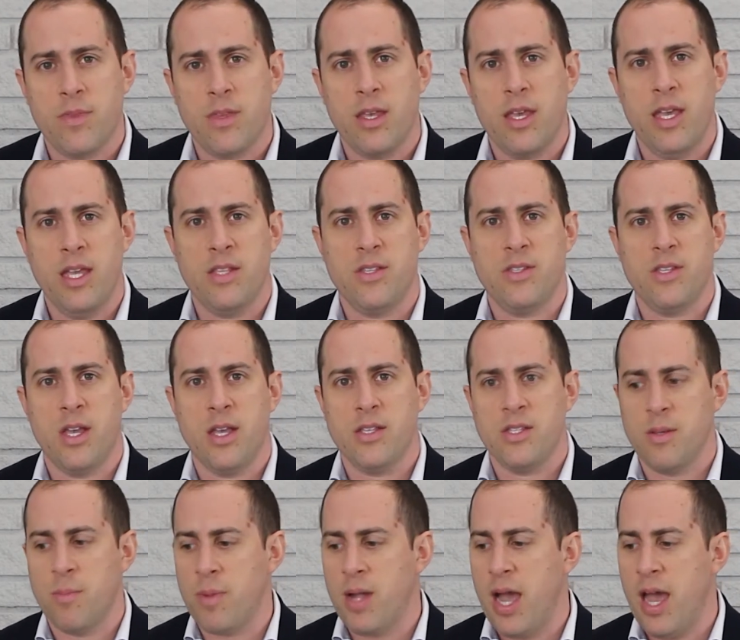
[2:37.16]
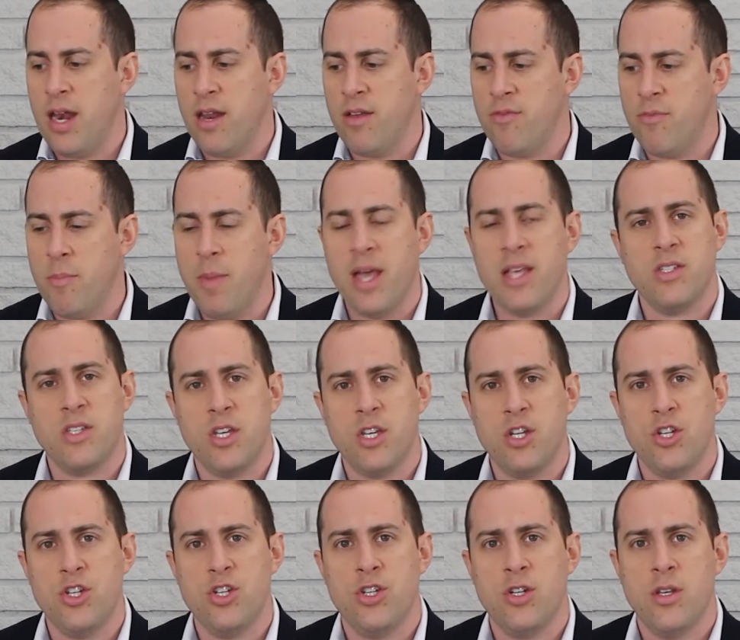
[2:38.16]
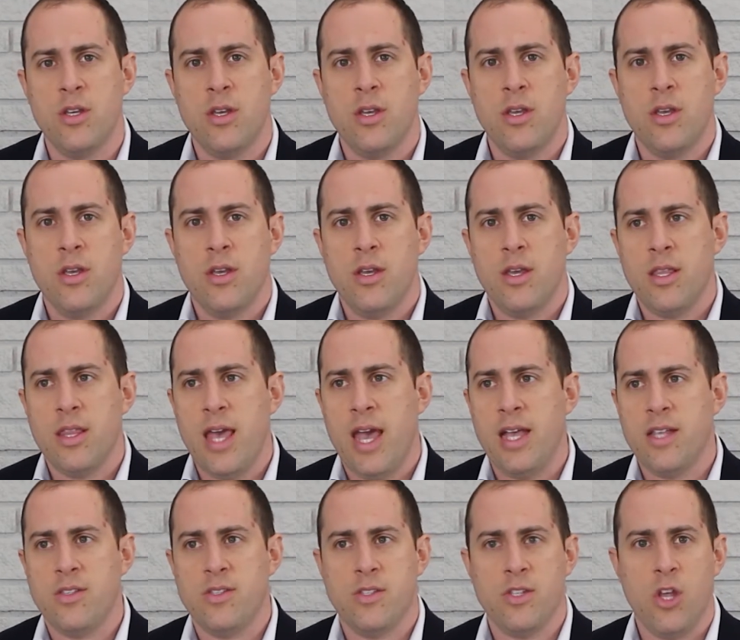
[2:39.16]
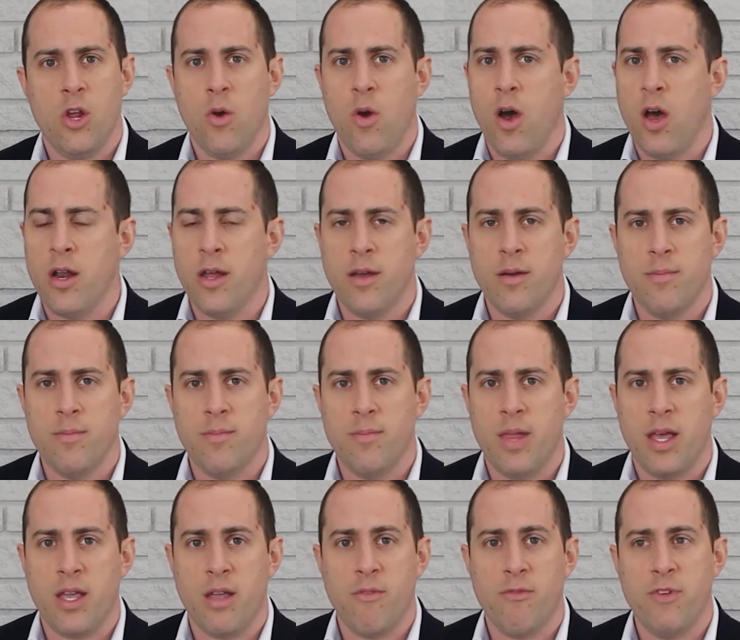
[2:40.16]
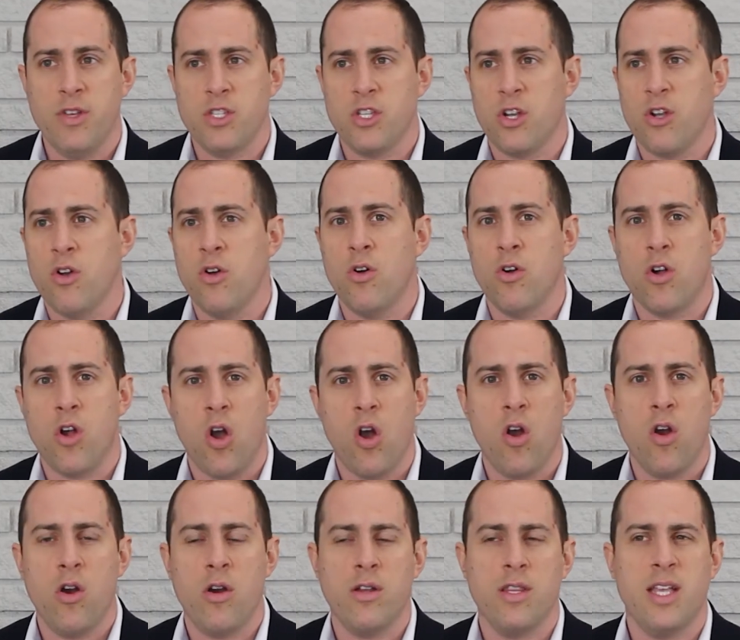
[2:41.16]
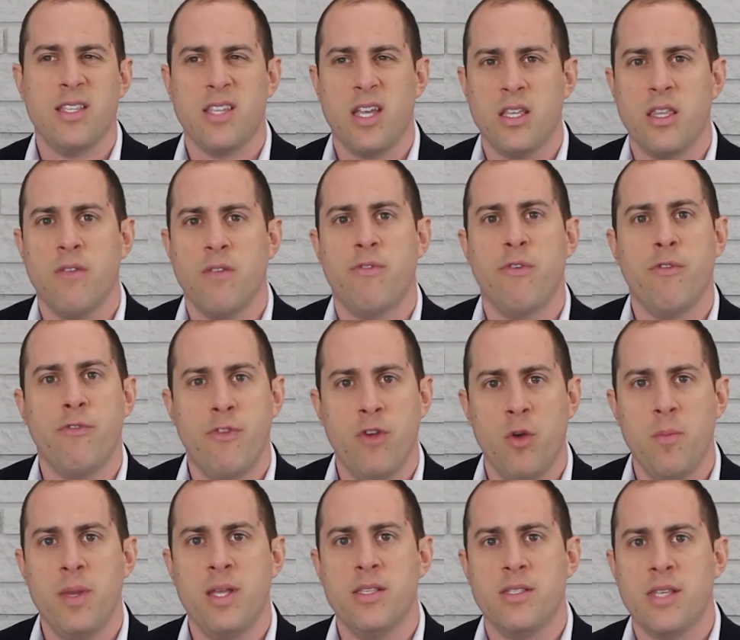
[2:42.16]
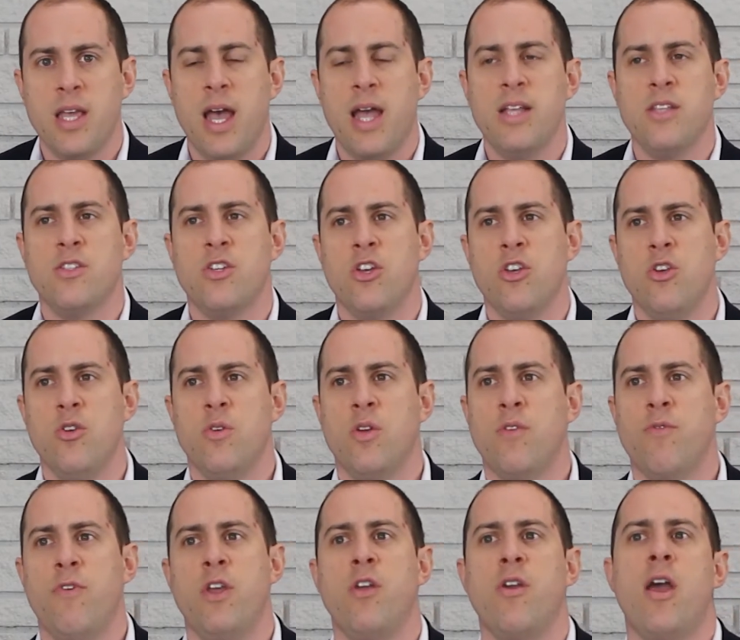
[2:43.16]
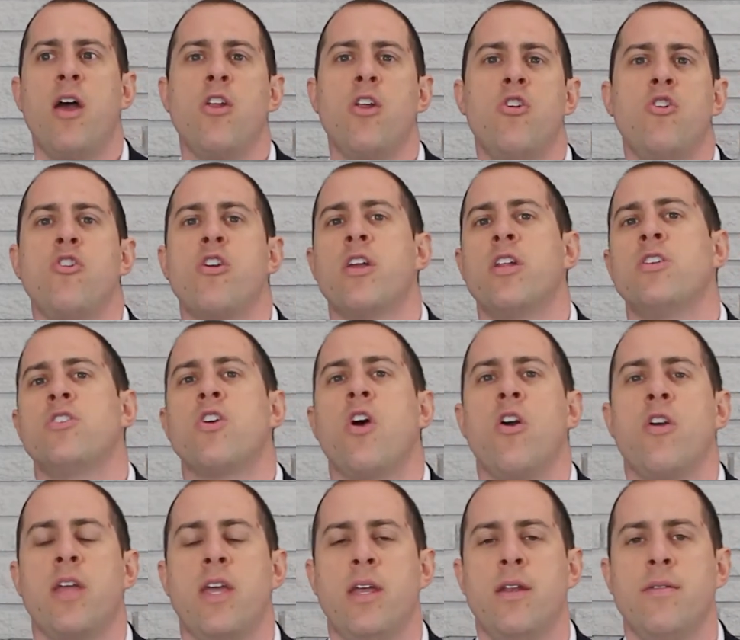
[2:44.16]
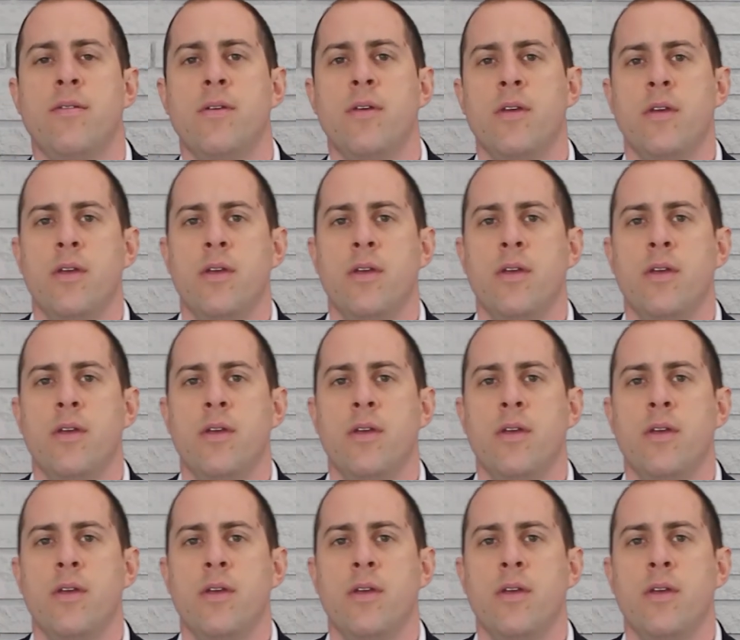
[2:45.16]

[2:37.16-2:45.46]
It's some kind of message that's on a physical card. That's like the fulfillment side. So you figure out who you're going to target,